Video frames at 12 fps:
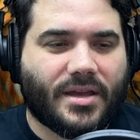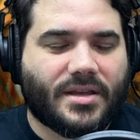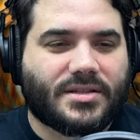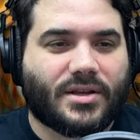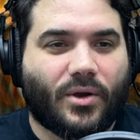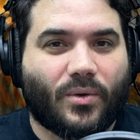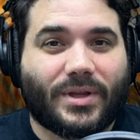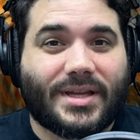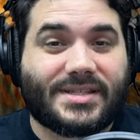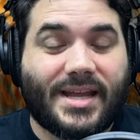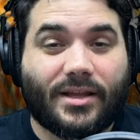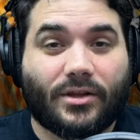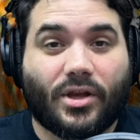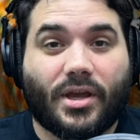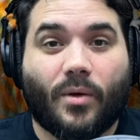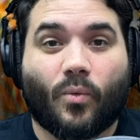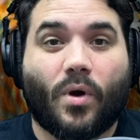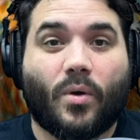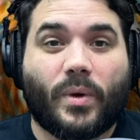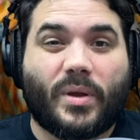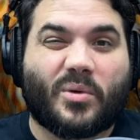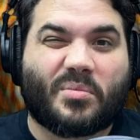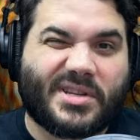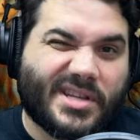So let's take a look at what we
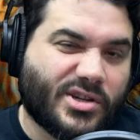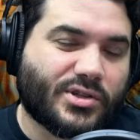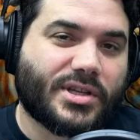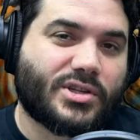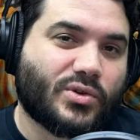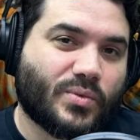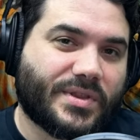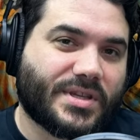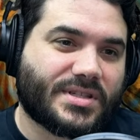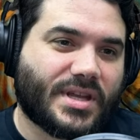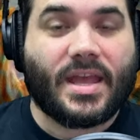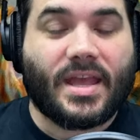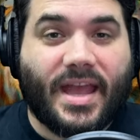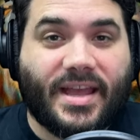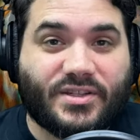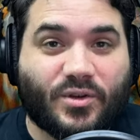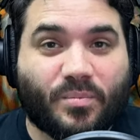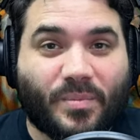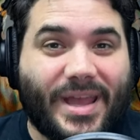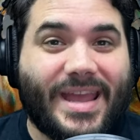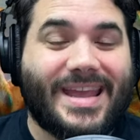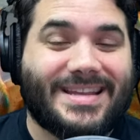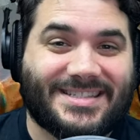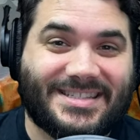would potentially do with this deck. As you
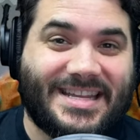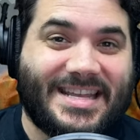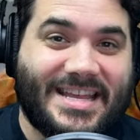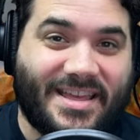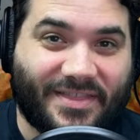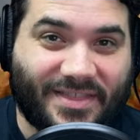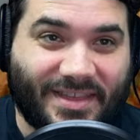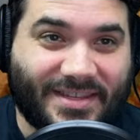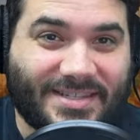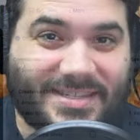may see, this